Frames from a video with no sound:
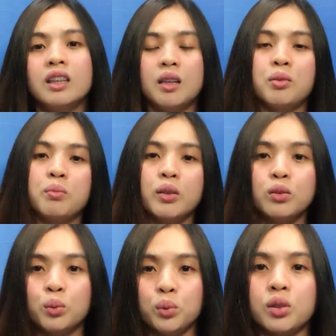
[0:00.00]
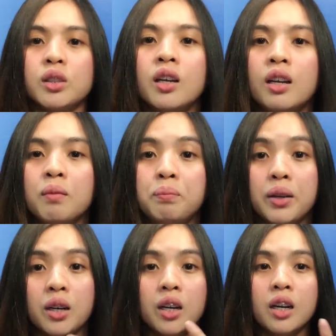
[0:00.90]
na napaproduce
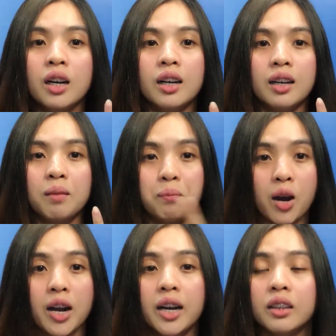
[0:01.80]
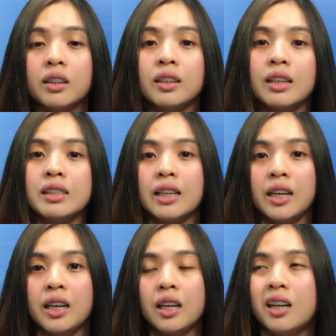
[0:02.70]
per part
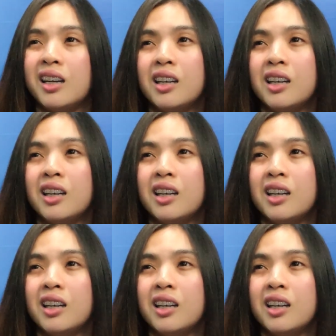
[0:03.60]
kasi